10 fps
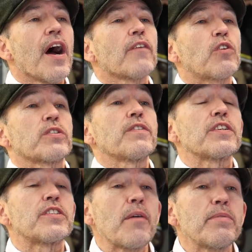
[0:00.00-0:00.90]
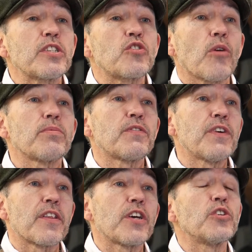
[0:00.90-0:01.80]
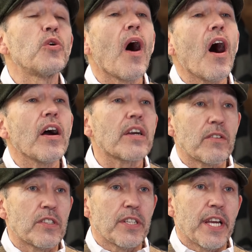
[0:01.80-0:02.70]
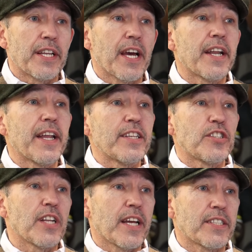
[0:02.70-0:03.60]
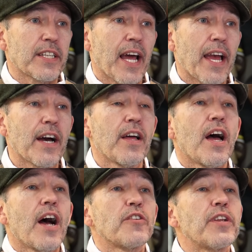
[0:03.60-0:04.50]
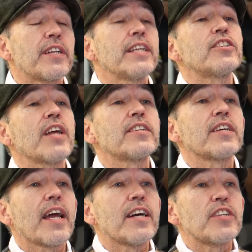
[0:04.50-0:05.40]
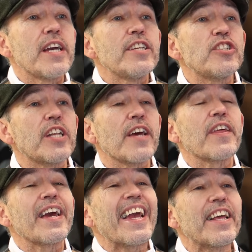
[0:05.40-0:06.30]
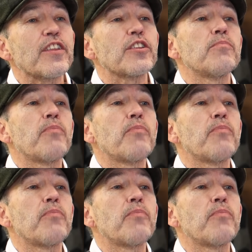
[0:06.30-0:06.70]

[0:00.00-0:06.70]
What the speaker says: Of course, if the temperature drops further, you are going to need an insulating layer. You need an insulating layer to insulate the heat that the